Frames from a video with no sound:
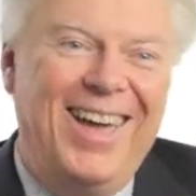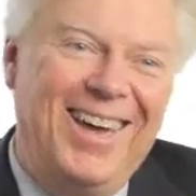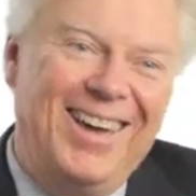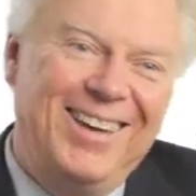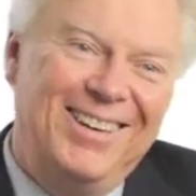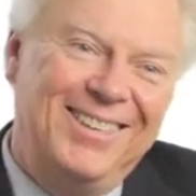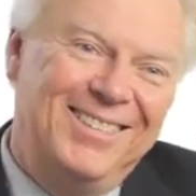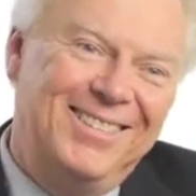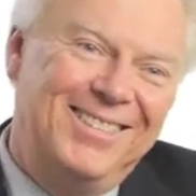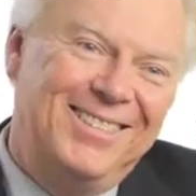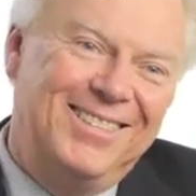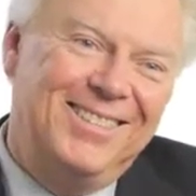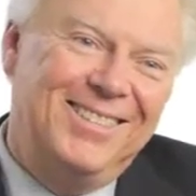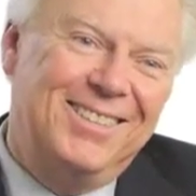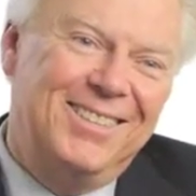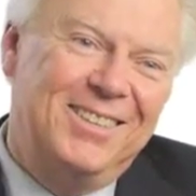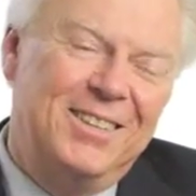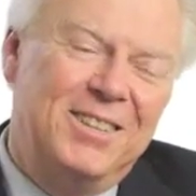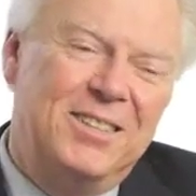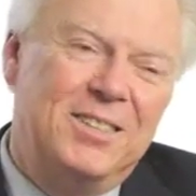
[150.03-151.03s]
And
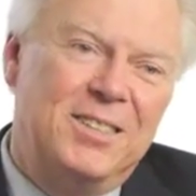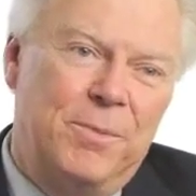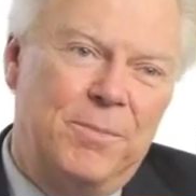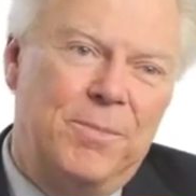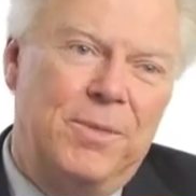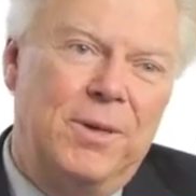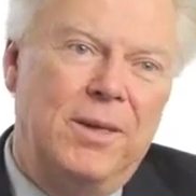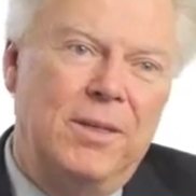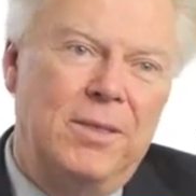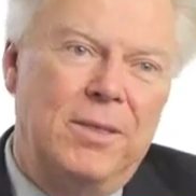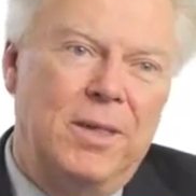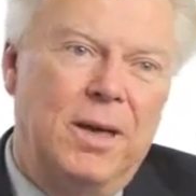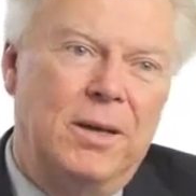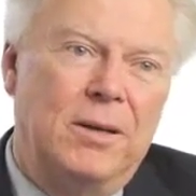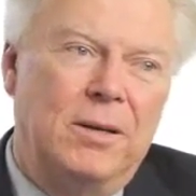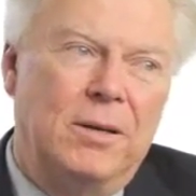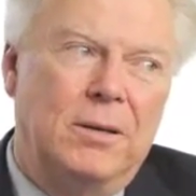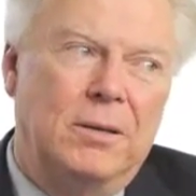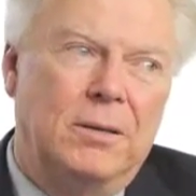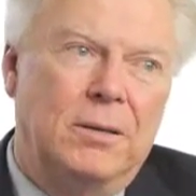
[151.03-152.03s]
something
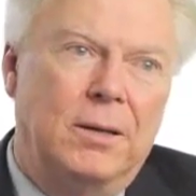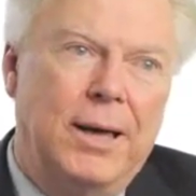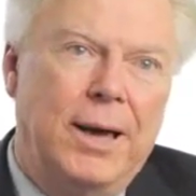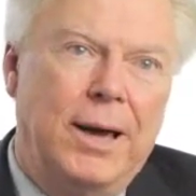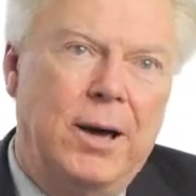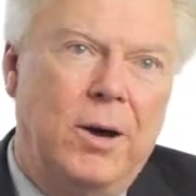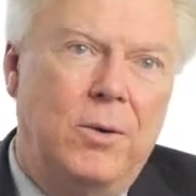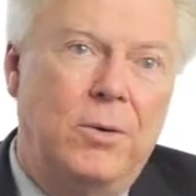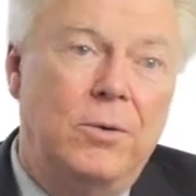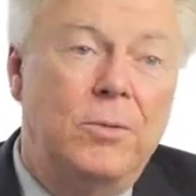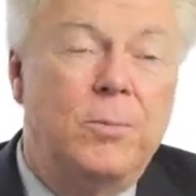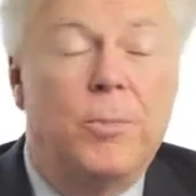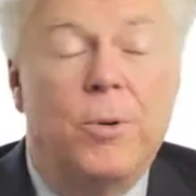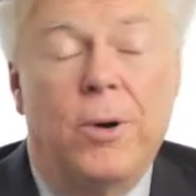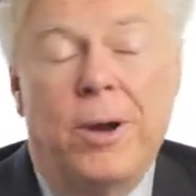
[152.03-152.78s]
that allowed,